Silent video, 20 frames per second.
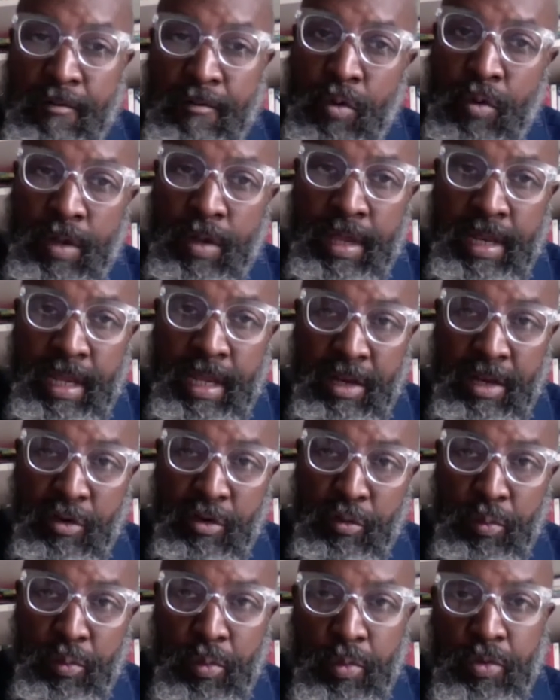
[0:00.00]
vogue in
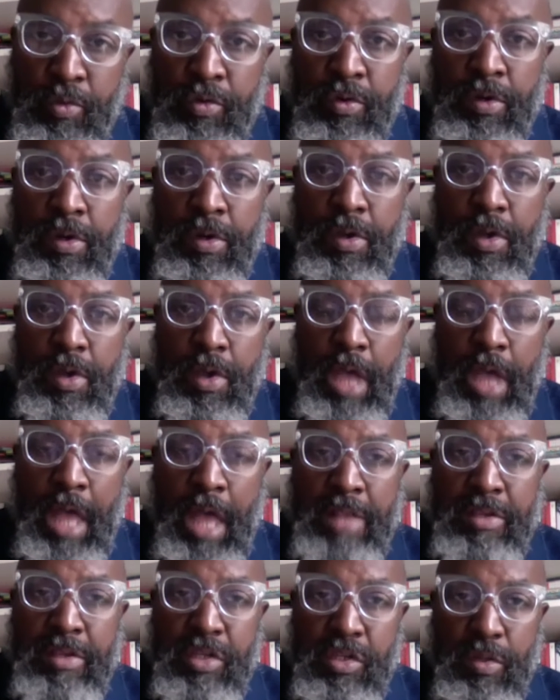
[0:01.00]
English poetry.
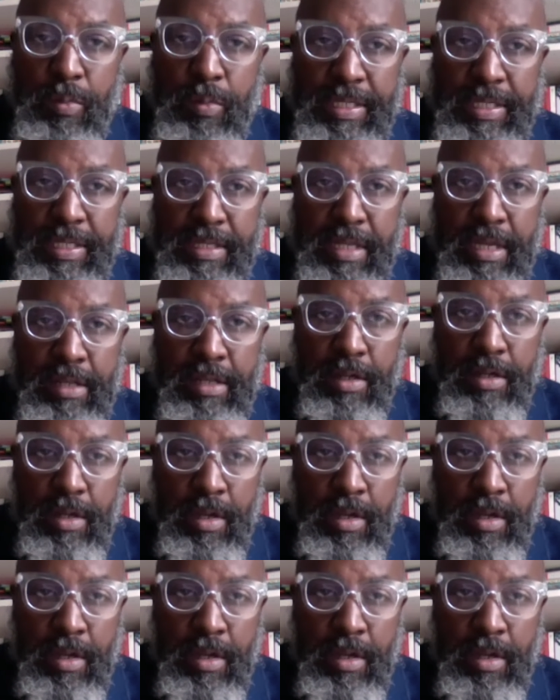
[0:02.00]
And to some extent,